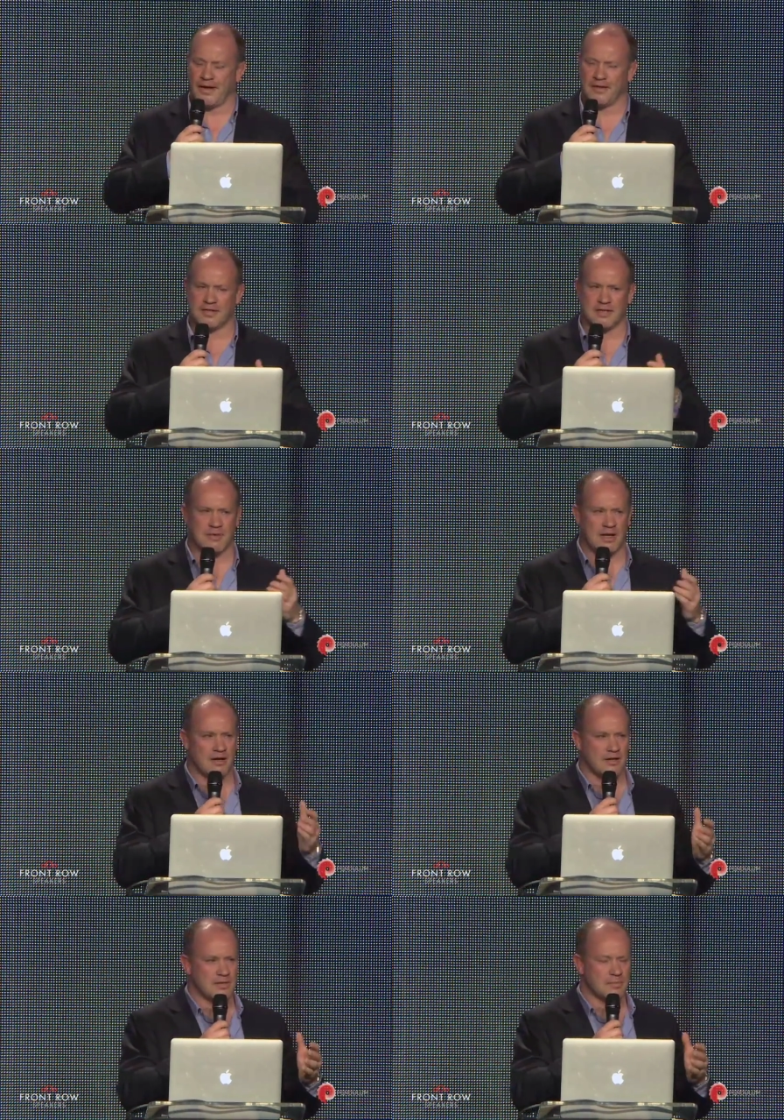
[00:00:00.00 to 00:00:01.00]
and the
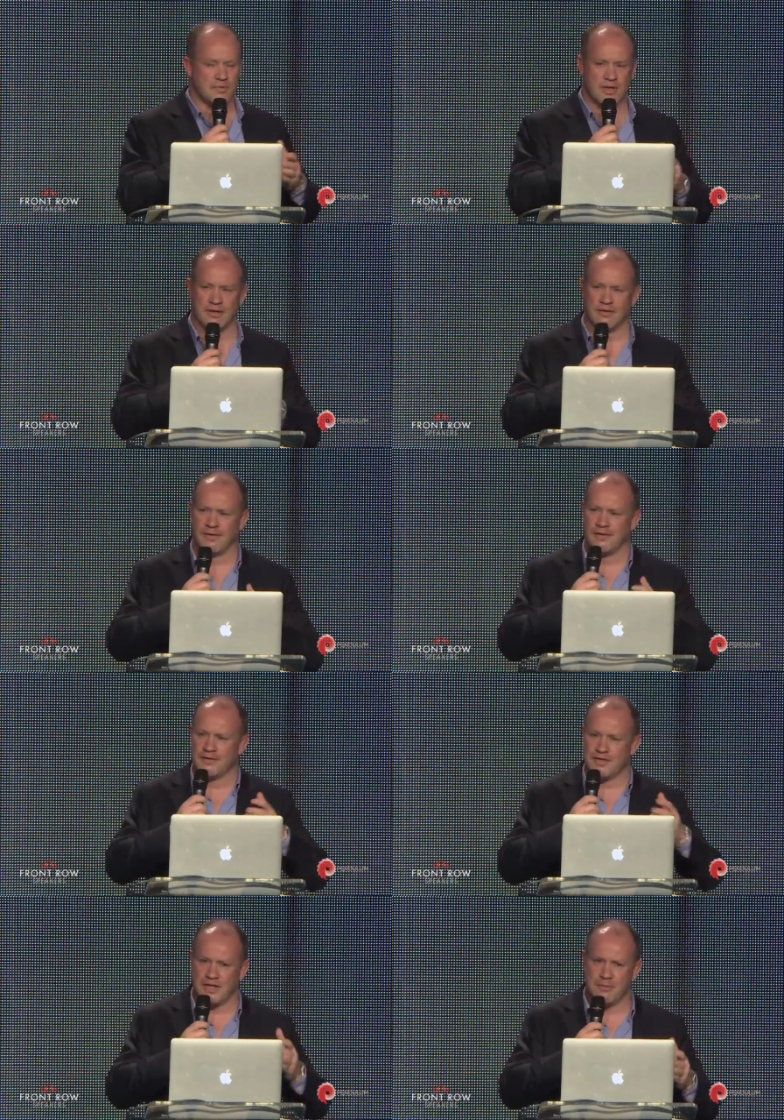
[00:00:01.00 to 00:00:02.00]
similarities between
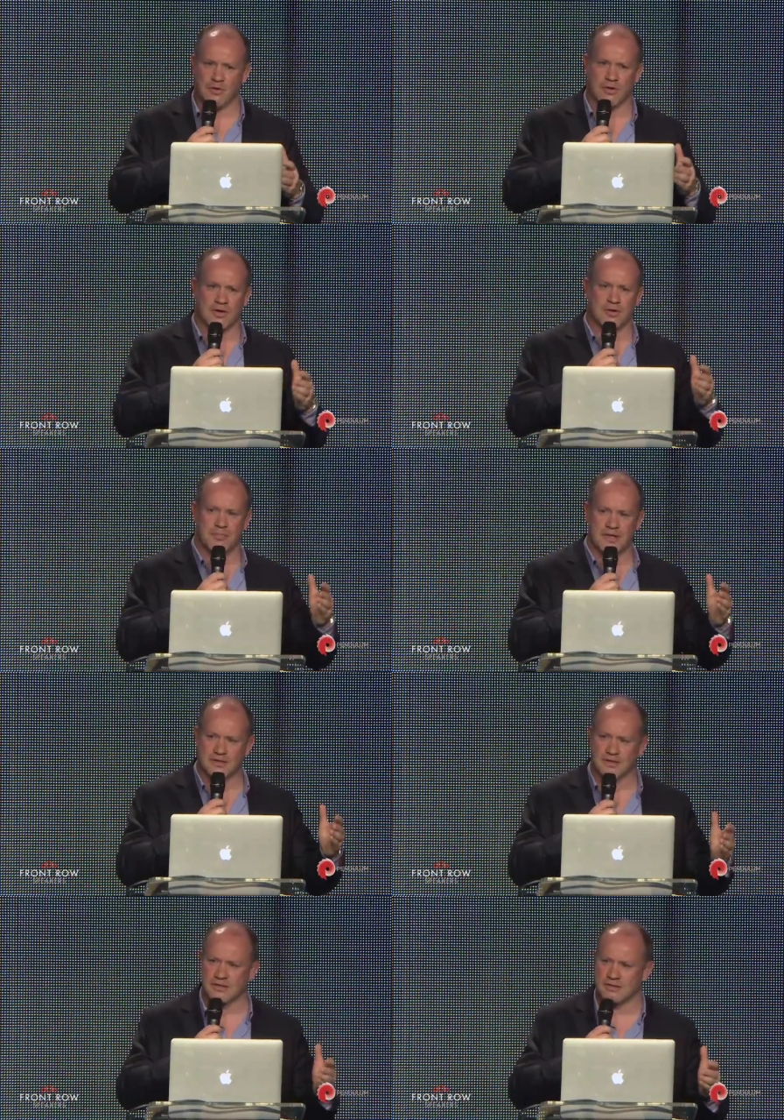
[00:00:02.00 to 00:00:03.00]
teamwork in
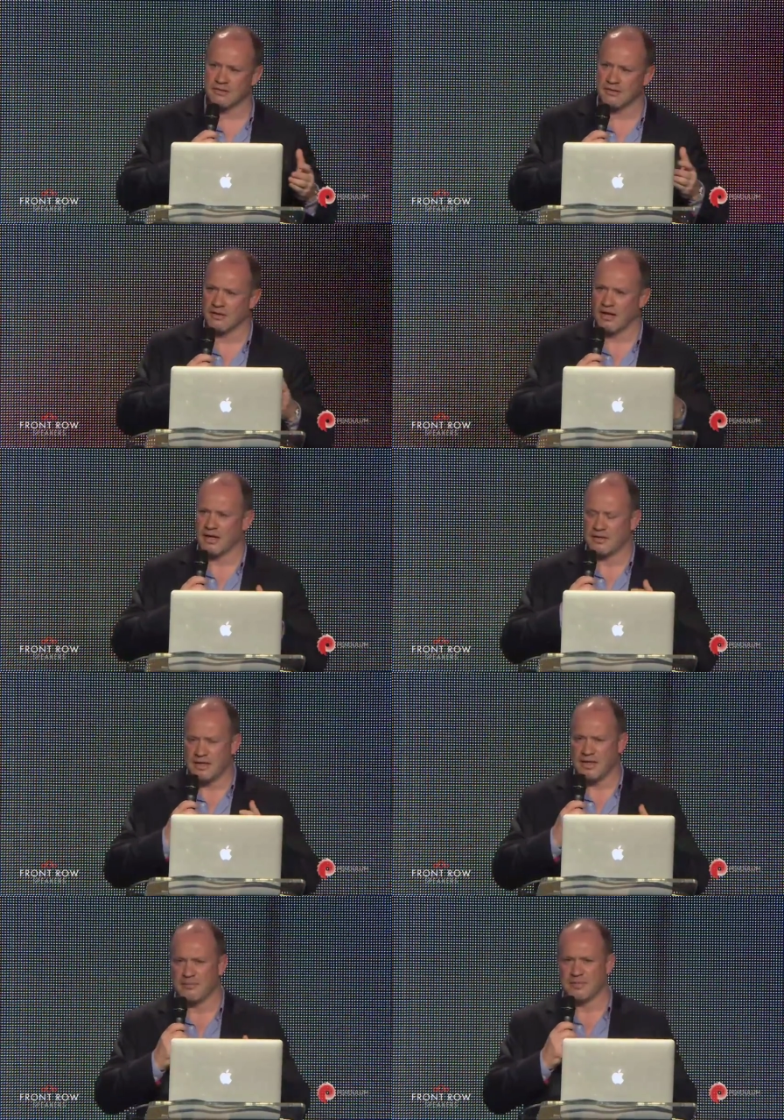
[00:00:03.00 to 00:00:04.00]
business and
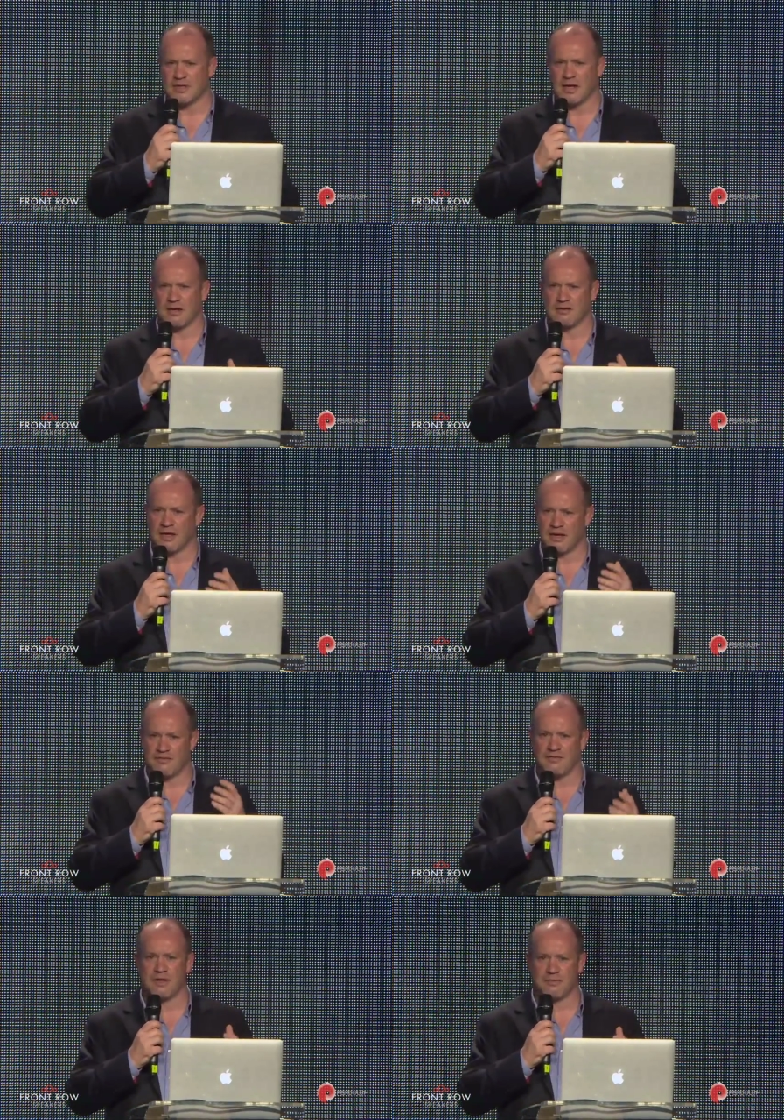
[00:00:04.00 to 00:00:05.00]
teams. And,
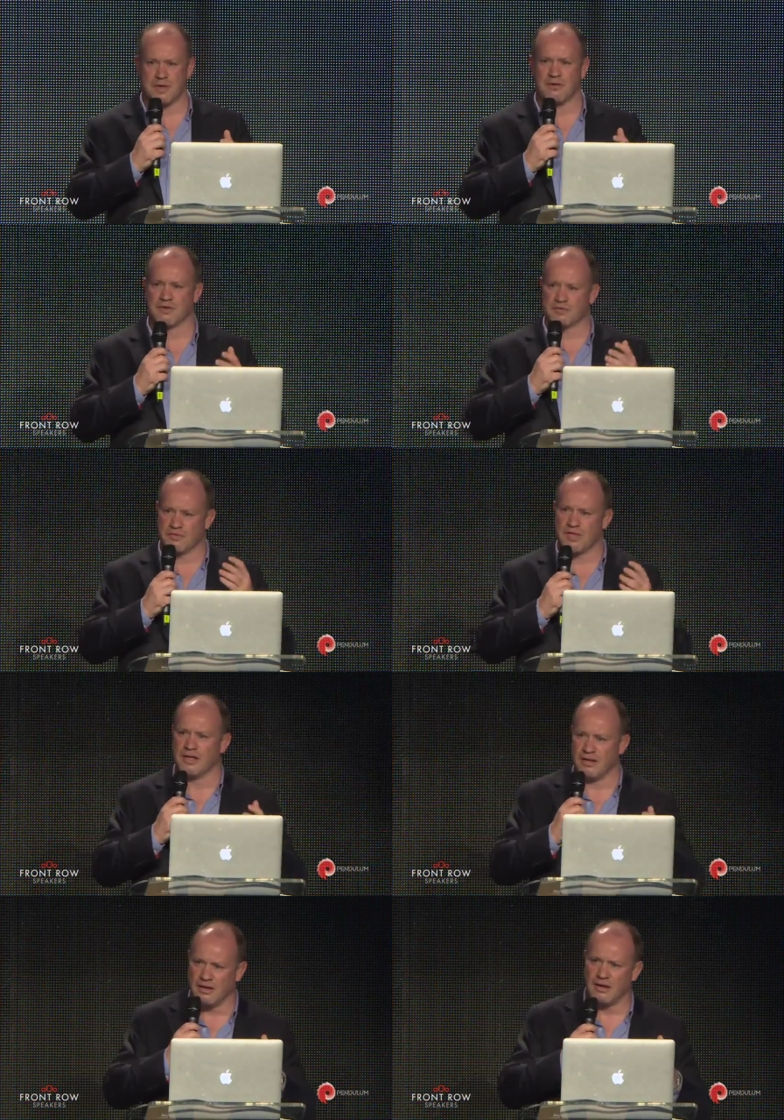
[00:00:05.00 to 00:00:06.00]
and Philip now is
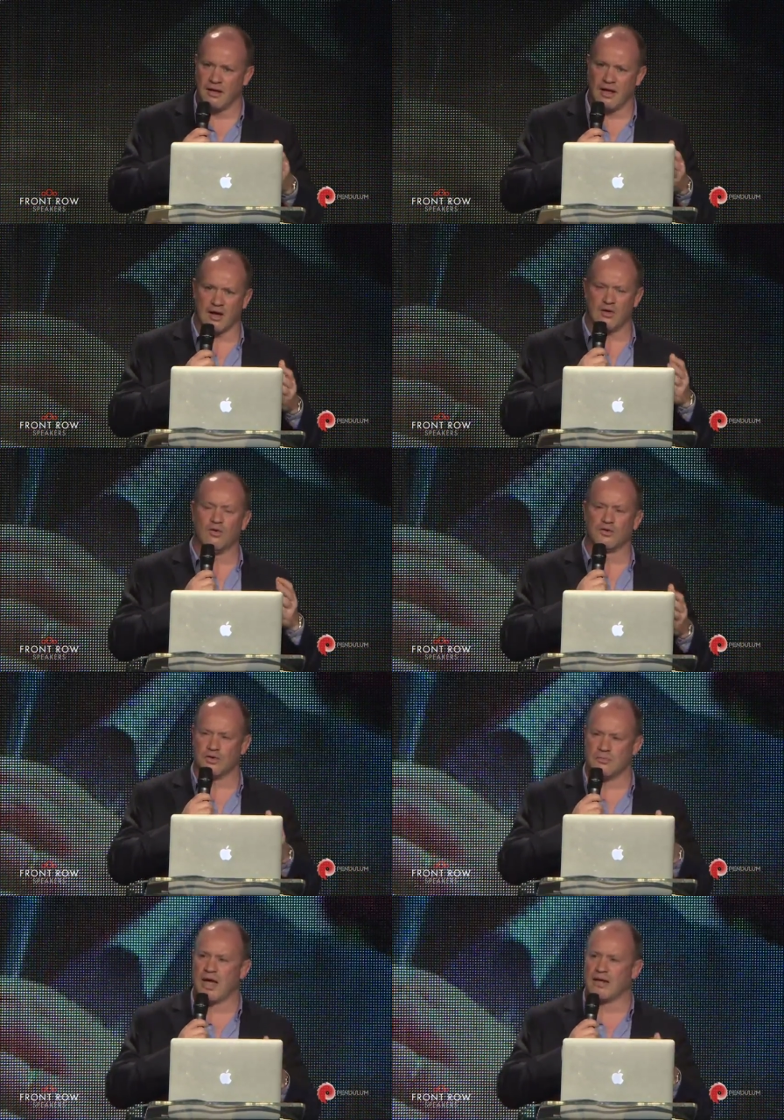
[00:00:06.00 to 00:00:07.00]
really a go
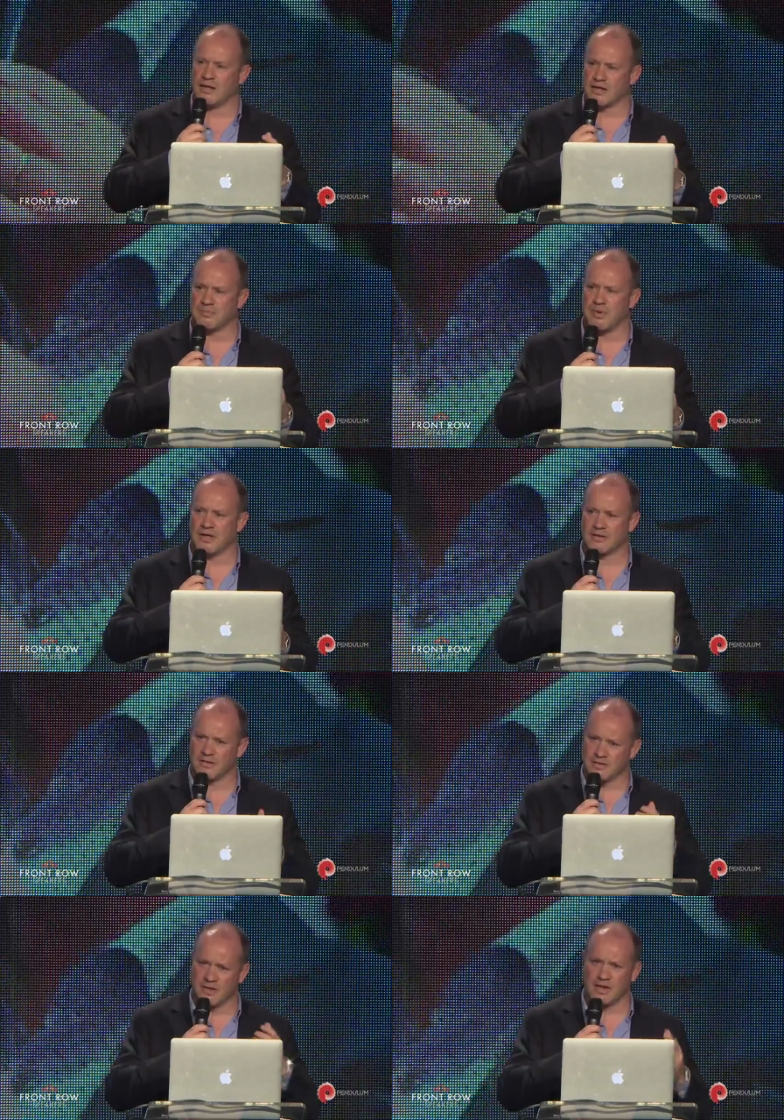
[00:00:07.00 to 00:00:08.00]
to man in that space
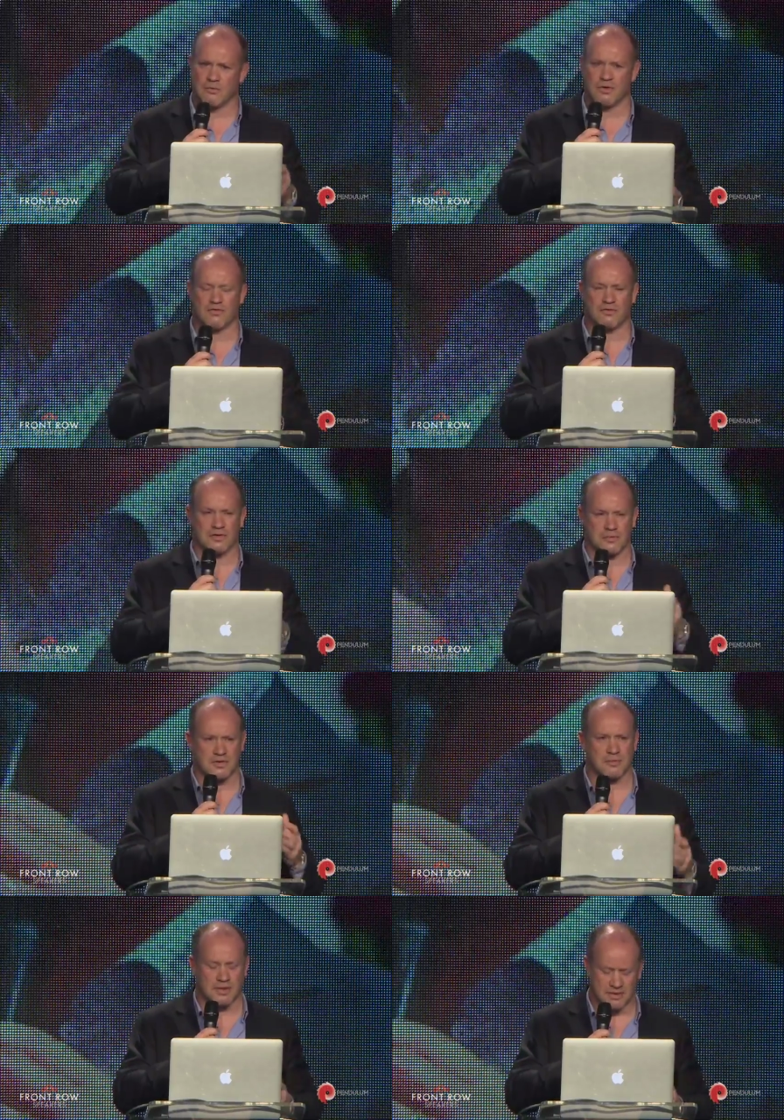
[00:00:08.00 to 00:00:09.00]
and does a lot of work for us with
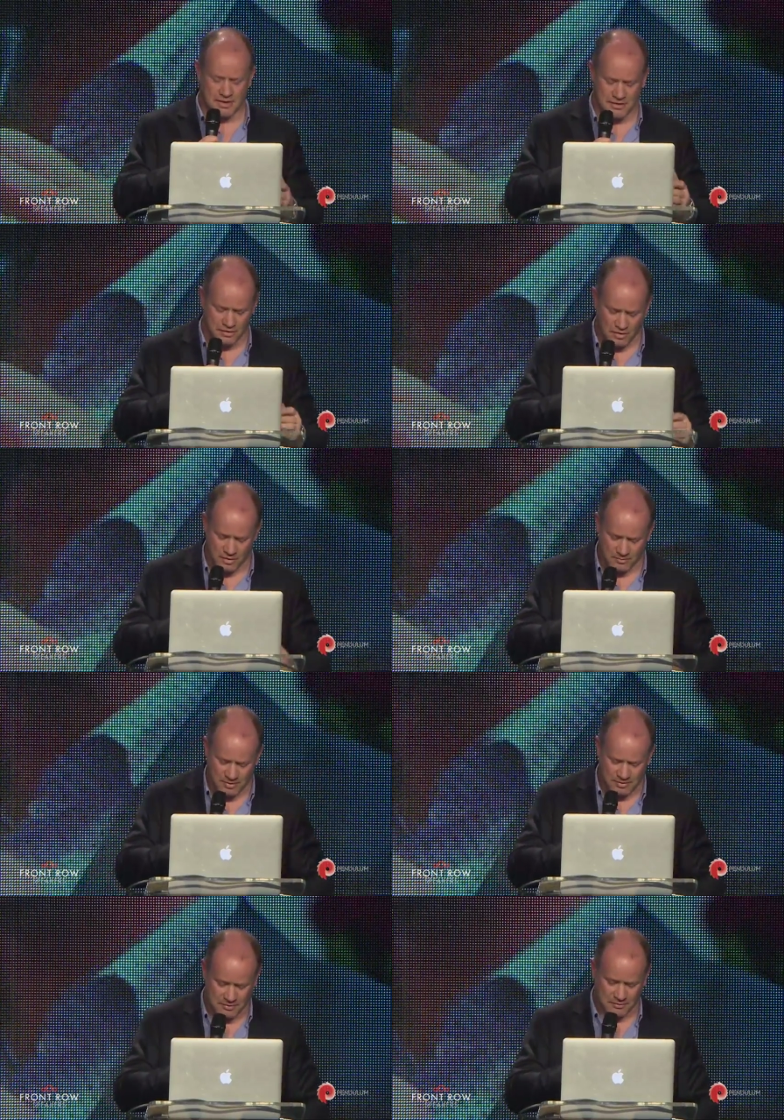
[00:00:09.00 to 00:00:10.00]
some of the senior
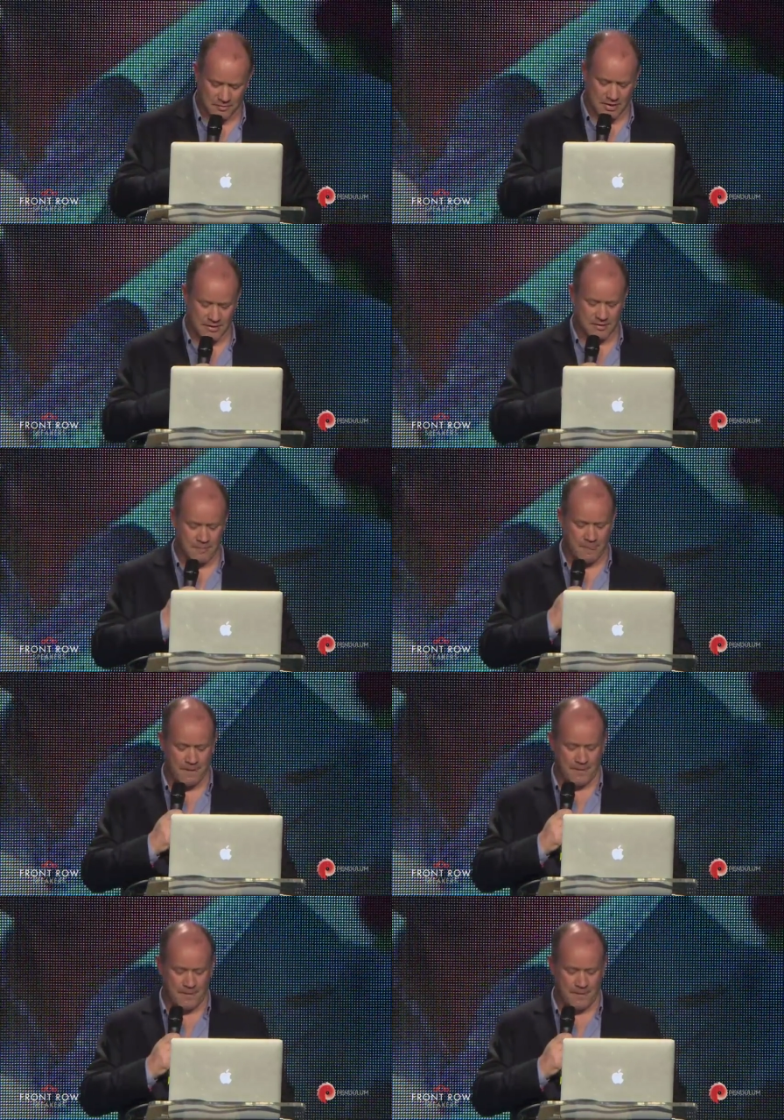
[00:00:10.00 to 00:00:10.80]
corporates around the place.